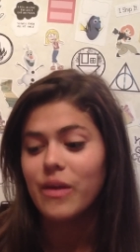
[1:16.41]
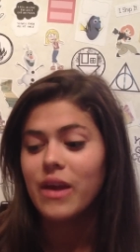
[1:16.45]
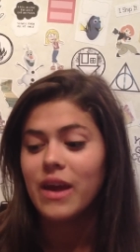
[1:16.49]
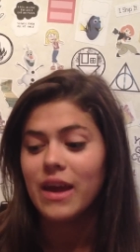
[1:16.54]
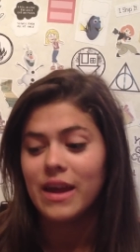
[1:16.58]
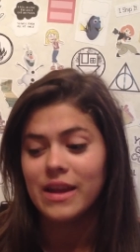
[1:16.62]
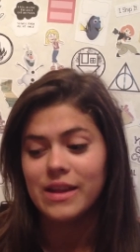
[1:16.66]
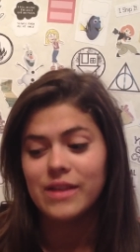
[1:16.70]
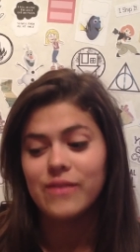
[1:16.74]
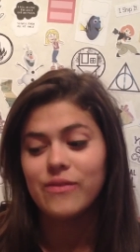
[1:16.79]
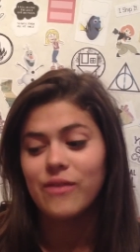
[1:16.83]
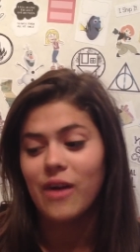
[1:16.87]

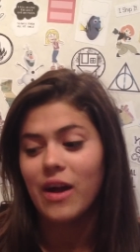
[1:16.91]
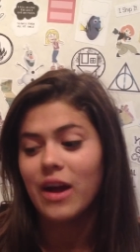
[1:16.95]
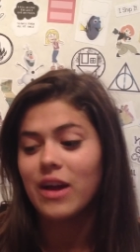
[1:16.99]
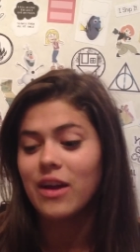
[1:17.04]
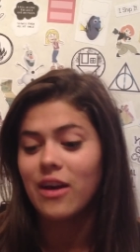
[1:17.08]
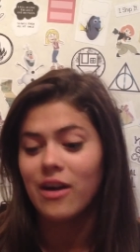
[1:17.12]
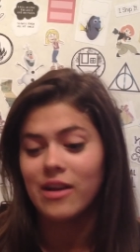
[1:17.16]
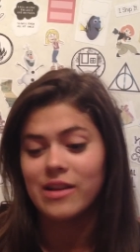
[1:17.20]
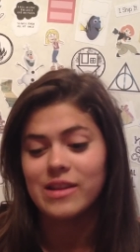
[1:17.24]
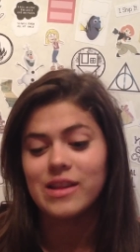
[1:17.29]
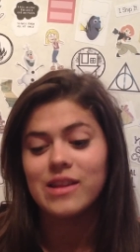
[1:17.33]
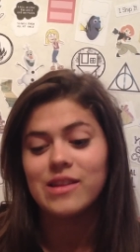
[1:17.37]
Isn't Ryan
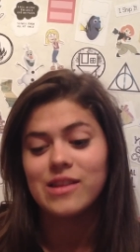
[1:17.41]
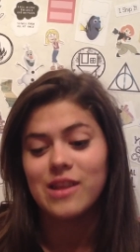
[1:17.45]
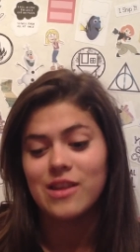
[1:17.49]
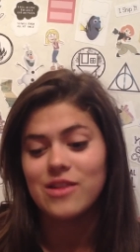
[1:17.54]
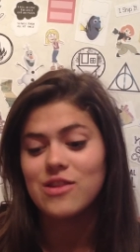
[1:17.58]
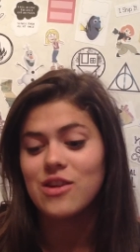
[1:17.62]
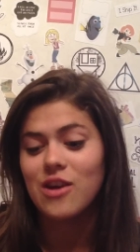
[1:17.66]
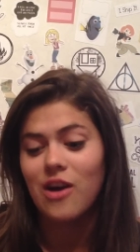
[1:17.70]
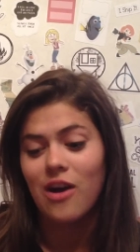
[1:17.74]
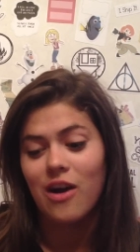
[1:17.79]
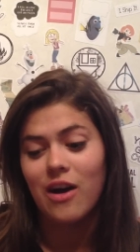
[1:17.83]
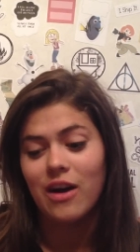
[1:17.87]
Gosling such
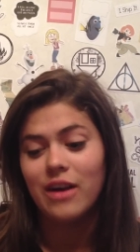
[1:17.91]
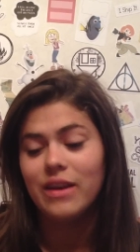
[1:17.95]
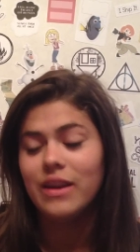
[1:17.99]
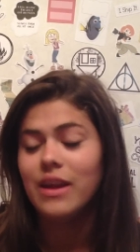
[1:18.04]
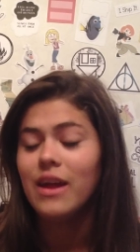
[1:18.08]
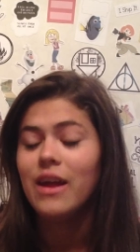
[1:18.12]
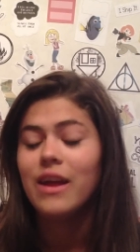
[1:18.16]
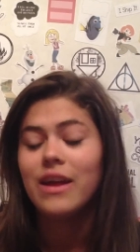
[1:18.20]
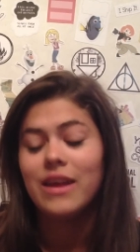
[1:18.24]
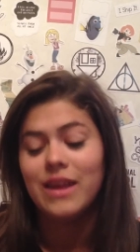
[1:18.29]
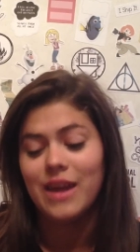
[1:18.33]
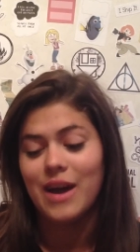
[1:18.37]
a god?
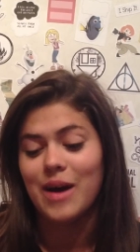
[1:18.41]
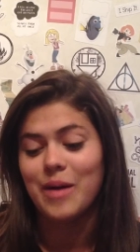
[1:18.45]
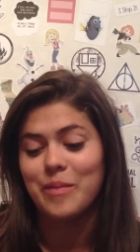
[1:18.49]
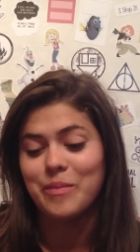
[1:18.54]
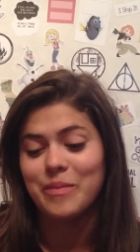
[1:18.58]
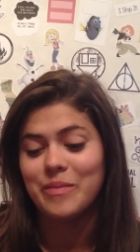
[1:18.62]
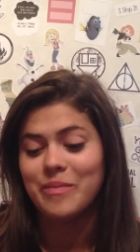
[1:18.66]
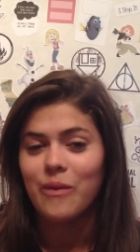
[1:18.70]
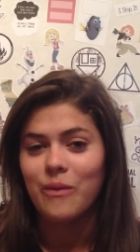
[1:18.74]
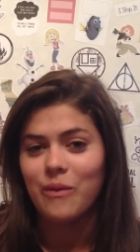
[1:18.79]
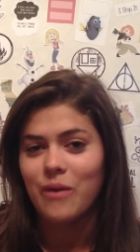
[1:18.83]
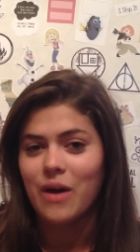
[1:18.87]
Yum.